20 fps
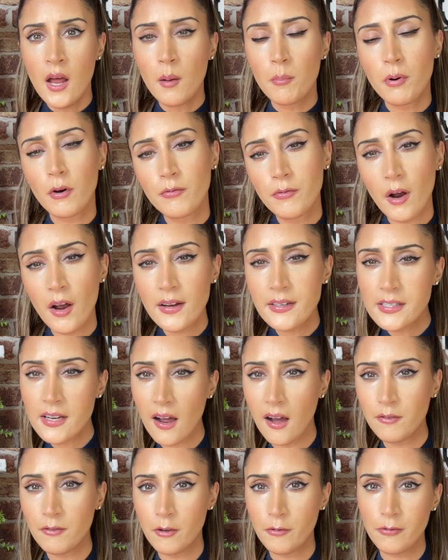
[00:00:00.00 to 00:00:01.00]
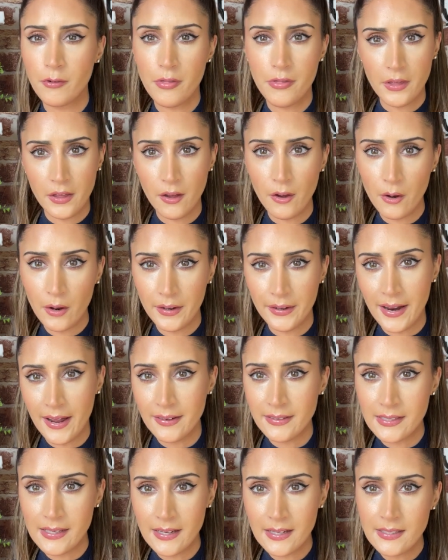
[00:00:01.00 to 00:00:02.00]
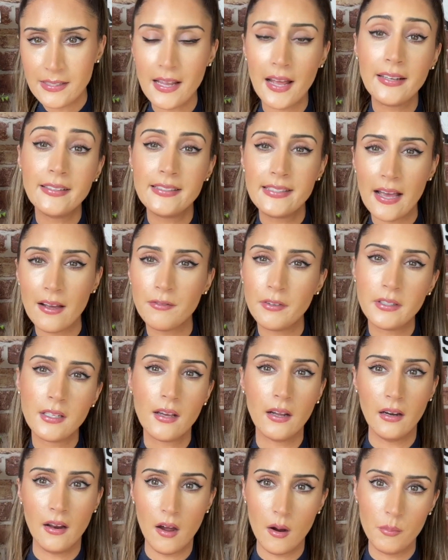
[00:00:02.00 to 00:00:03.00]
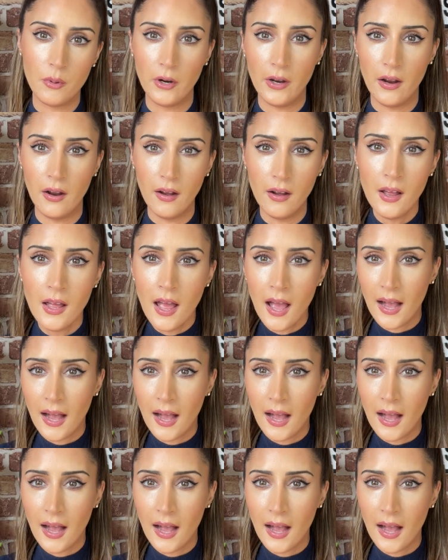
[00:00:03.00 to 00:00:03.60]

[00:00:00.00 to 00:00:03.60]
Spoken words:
provide cover for Theo Hernandez and David Calabria,